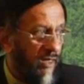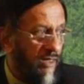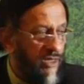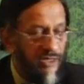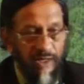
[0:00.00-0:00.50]

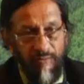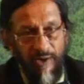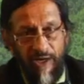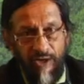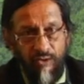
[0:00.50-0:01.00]
He said,
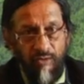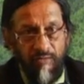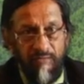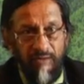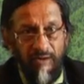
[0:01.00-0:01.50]
well, it
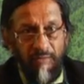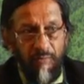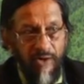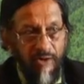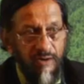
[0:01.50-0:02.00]
took
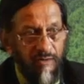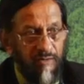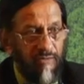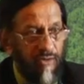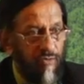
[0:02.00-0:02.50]
Britain
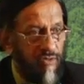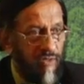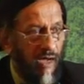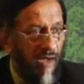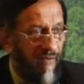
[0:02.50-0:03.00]
to use
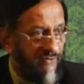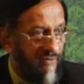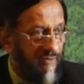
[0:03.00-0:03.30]
half